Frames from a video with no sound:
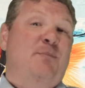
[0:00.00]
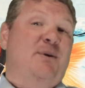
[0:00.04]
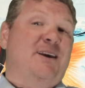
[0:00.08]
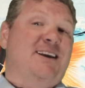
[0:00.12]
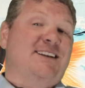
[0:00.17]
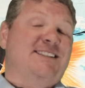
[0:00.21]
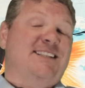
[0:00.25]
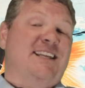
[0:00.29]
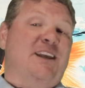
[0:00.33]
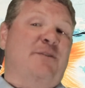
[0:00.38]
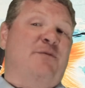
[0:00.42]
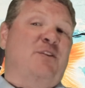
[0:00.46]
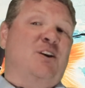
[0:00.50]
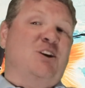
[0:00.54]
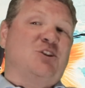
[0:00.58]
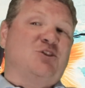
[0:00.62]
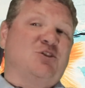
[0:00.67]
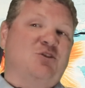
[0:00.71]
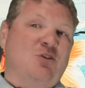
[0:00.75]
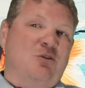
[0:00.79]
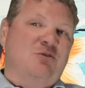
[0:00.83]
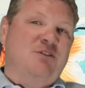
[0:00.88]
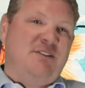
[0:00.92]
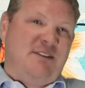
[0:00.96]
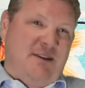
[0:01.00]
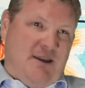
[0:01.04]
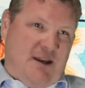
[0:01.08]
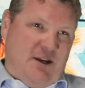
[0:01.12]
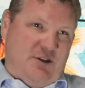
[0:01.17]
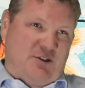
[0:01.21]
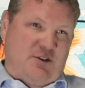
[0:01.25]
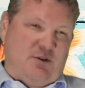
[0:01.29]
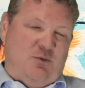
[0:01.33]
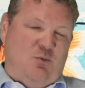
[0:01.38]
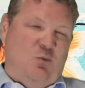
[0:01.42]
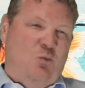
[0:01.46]
Because if an
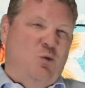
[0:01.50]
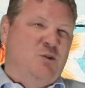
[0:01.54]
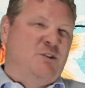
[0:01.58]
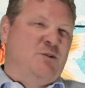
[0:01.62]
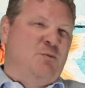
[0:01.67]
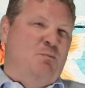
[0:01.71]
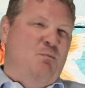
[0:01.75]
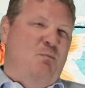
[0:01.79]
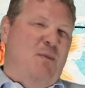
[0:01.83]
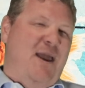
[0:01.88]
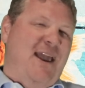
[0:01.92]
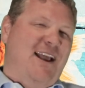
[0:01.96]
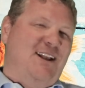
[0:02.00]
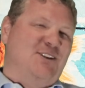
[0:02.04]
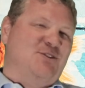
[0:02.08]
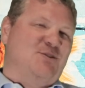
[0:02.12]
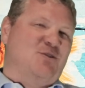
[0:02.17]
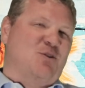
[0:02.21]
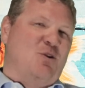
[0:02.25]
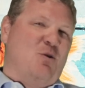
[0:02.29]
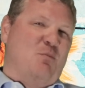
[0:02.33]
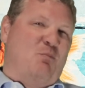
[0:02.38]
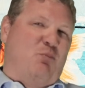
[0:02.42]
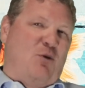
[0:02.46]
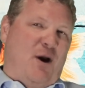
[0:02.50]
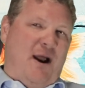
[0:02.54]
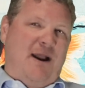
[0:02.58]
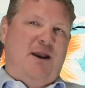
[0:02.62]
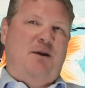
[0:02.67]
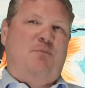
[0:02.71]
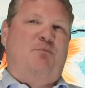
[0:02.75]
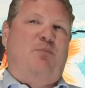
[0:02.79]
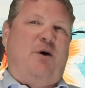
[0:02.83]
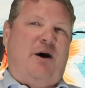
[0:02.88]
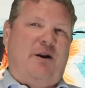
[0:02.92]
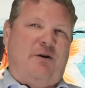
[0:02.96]
association, which makes their bread
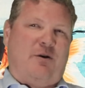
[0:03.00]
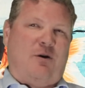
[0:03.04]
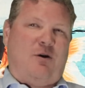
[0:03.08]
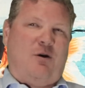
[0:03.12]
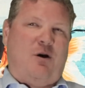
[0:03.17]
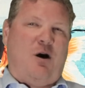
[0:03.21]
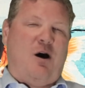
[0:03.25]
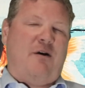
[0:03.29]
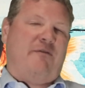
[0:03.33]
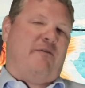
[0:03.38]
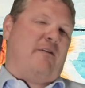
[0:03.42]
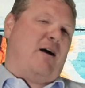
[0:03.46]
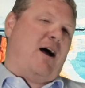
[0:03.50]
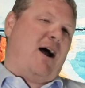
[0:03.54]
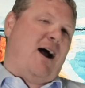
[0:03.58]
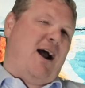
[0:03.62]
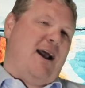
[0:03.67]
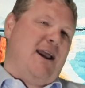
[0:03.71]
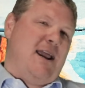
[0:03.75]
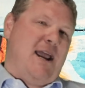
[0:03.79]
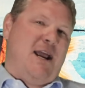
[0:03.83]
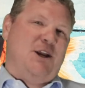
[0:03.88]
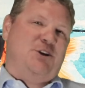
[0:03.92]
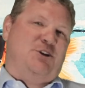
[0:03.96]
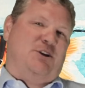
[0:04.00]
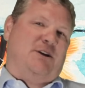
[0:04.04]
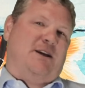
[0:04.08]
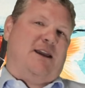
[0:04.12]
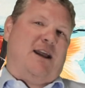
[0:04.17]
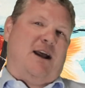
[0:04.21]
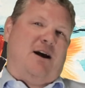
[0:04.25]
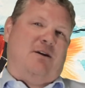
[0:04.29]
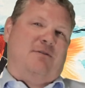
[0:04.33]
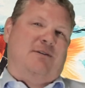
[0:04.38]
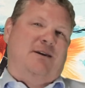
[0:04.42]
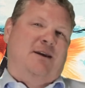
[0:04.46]
and butter off a high agent
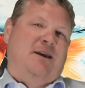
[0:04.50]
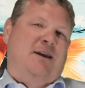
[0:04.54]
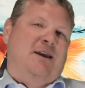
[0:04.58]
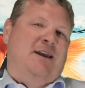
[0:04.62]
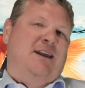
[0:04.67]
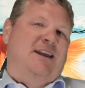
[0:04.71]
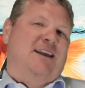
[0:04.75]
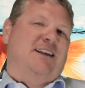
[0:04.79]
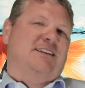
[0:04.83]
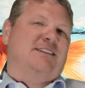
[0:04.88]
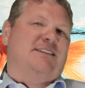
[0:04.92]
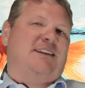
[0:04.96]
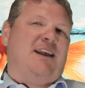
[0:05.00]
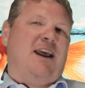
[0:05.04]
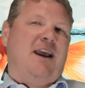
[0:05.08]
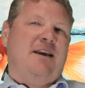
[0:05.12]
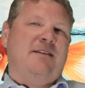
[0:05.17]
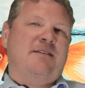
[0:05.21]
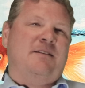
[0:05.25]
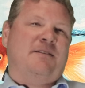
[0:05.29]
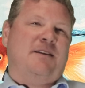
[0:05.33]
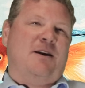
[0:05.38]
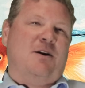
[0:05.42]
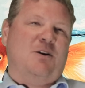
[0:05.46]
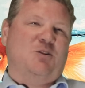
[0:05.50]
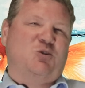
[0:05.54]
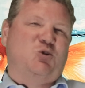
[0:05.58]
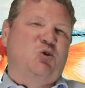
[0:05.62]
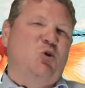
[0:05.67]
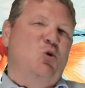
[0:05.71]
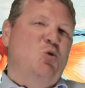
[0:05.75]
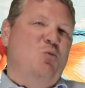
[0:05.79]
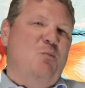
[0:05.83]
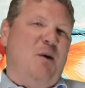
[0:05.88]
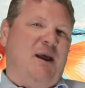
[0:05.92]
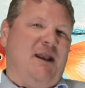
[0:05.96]
count, is saying that there are
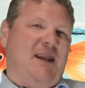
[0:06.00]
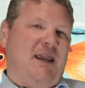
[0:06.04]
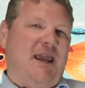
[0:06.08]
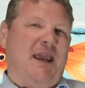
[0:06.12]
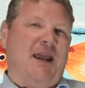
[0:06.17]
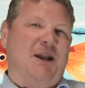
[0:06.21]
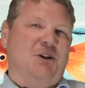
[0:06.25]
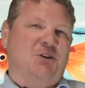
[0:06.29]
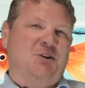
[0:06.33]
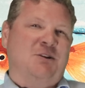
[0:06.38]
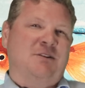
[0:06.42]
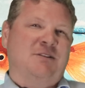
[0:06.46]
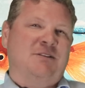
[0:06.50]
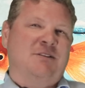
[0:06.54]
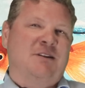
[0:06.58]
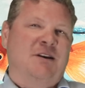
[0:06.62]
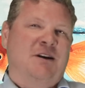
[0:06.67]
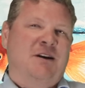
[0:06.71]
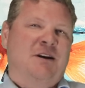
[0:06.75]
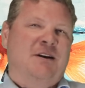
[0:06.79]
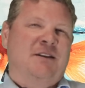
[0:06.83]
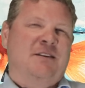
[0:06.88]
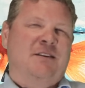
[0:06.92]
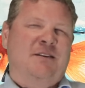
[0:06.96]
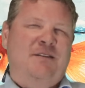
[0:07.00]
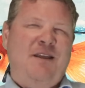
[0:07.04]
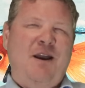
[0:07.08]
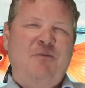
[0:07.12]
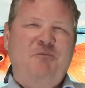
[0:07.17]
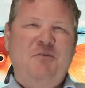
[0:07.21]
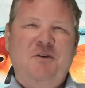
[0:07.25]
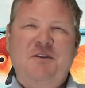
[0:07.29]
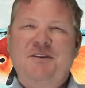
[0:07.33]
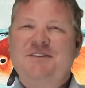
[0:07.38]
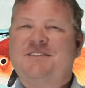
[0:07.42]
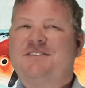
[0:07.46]
too many agents, then
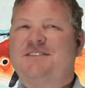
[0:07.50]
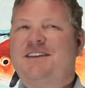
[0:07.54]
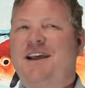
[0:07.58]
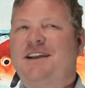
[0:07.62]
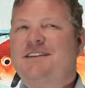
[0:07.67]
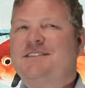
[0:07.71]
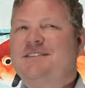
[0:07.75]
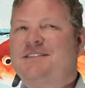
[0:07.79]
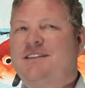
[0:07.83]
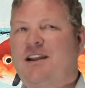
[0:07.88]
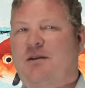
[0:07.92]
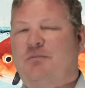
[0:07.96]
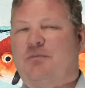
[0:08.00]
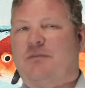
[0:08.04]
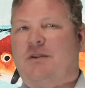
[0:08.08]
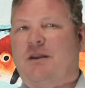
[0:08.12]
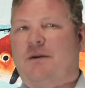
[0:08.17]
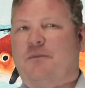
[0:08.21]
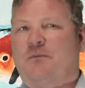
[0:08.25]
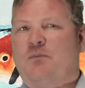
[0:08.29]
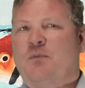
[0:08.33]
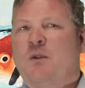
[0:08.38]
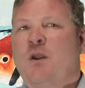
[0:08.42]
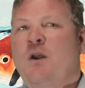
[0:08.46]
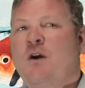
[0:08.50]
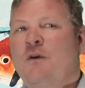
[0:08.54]
that really says something.